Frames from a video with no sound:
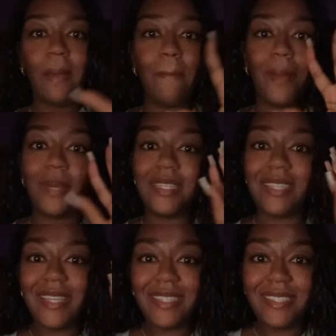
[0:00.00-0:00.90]
baby, is
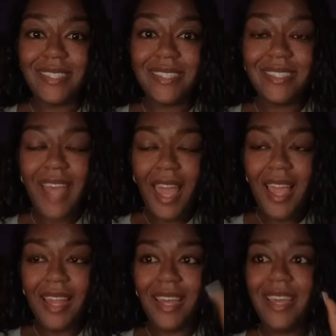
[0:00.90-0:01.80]

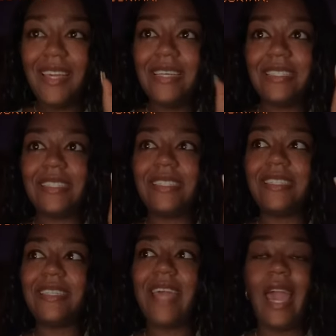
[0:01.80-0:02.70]
insane. He is
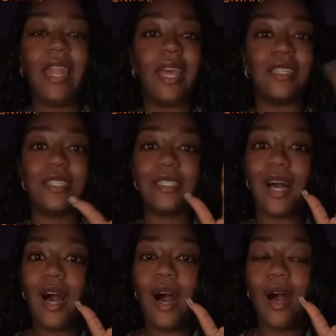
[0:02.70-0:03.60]
skating just
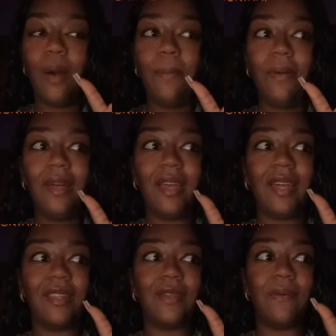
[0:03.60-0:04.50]
up
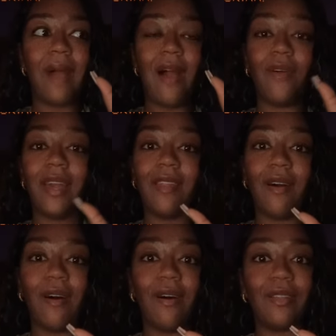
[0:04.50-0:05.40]
and throughout and
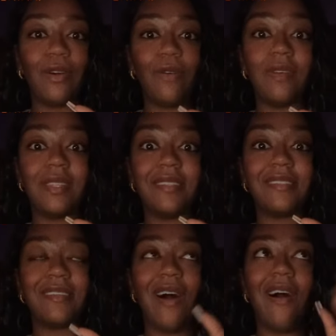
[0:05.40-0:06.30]
all over this
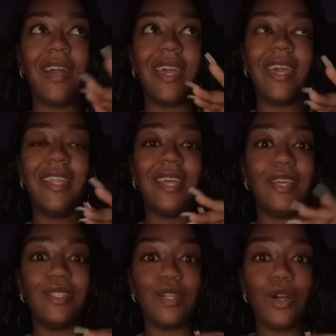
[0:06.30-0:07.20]
song. It
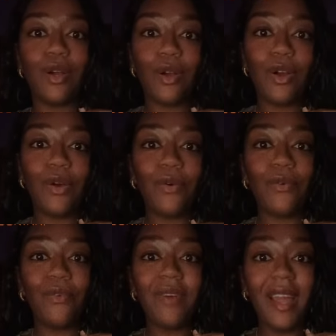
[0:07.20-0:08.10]
is
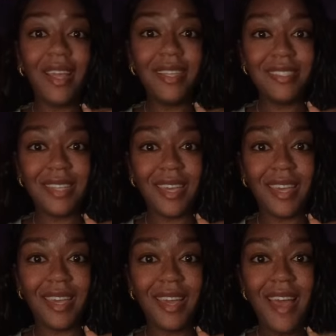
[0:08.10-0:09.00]

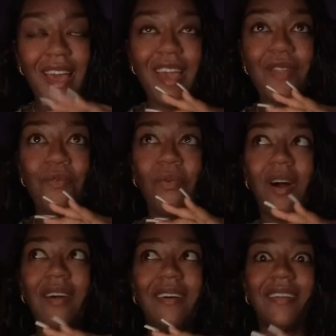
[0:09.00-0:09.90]
crazy. And
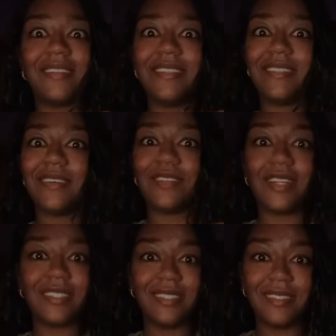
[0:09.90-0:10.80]
Juan honestly sounds
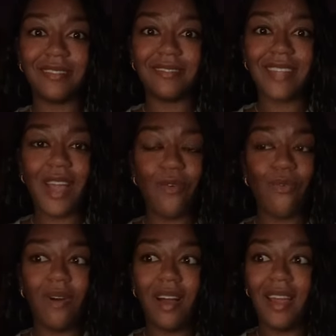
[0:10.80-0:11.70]
crazy too. Like
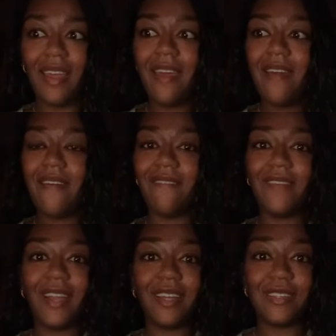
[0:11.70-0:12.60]
Juan,
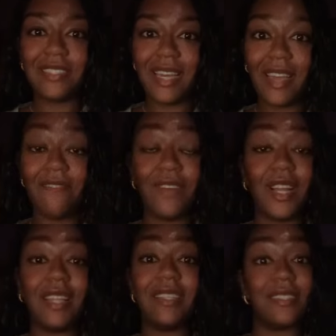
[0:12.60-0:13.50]
very close second.
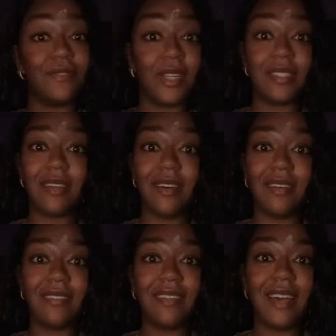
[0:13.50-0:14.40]
Vernon, this is Vernon's
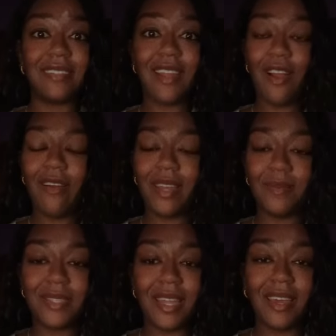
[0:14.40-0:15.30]
song. I said it already, I'm gonna
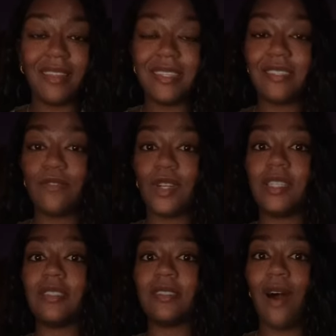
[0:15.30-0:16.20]
say it again. This is
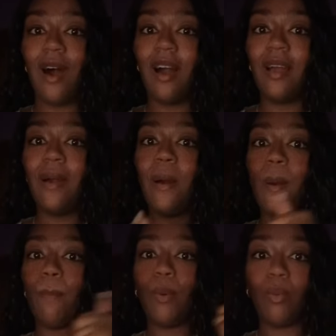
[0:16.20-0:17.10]
Vernon's song,
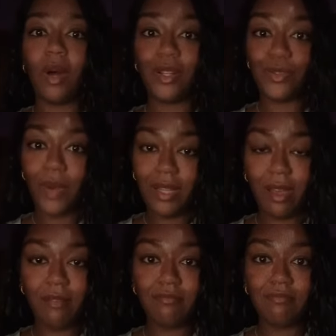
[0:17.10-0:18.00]
but Juan is right
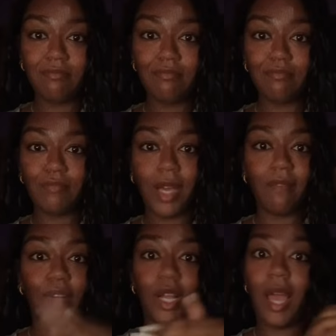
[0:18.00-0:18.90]
there. Like
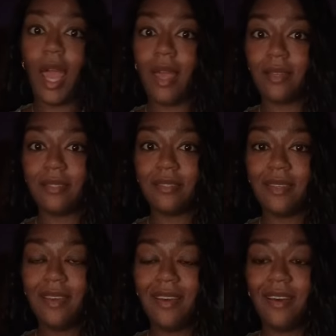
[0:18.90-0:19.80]
Vernon and,
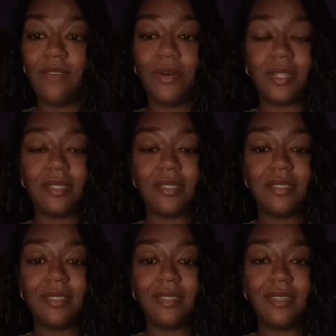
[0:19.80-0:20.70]
of course,
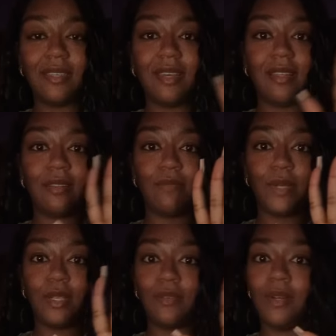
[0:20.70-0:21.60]

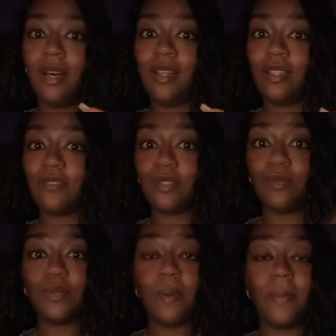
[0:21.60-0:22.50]
Loving You, Love
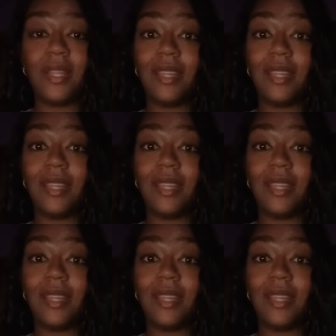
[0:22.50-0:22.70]
Scoops. But